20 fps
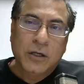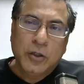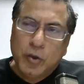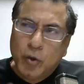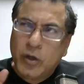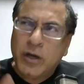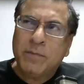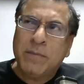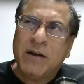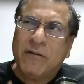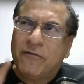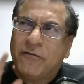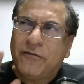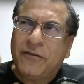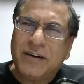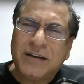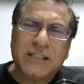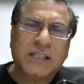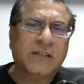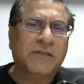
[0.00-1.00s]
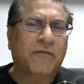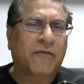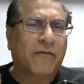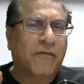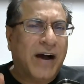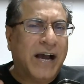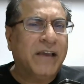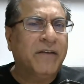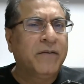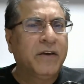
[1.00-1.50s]
"During my first
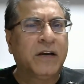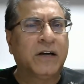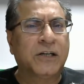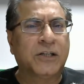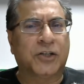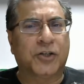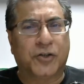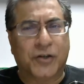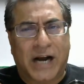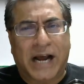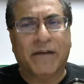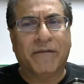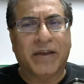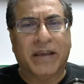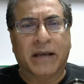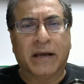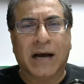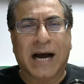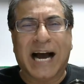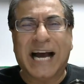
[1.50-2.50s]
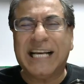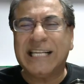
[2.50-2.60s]
5 years driving,